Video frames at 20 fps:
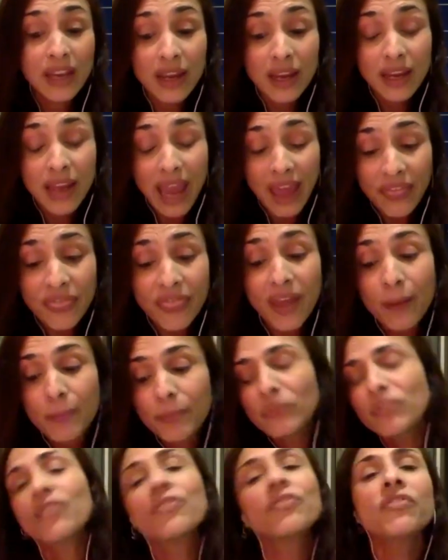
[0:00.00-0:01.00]
get
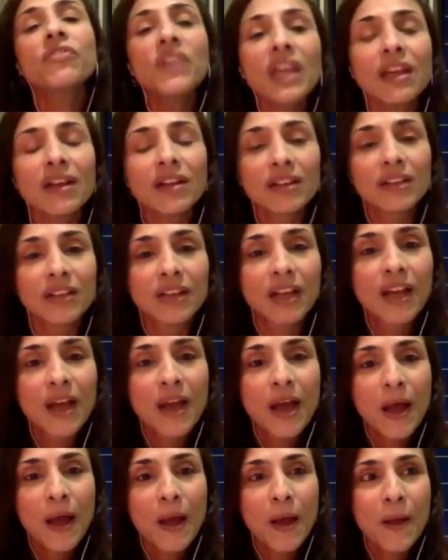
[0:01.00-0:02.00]
them to feel
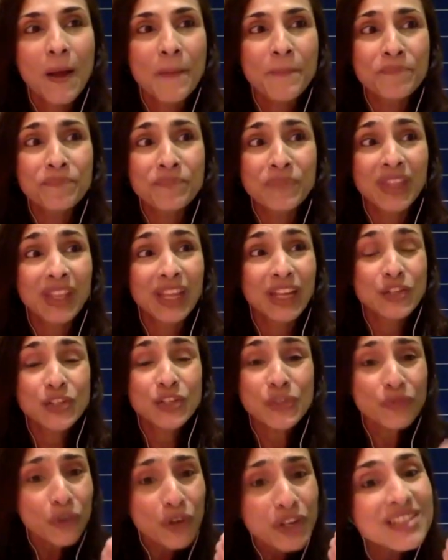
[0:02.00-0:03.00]
like
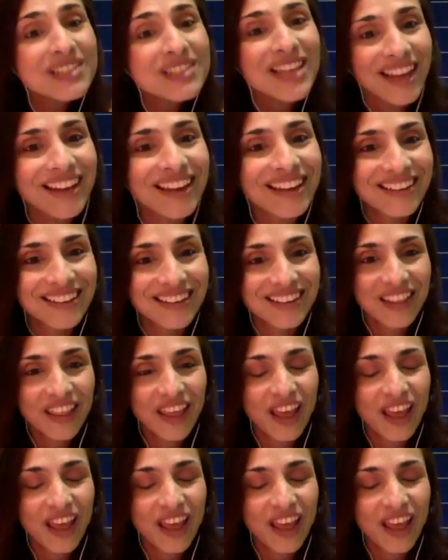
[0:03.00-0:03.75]
just for a second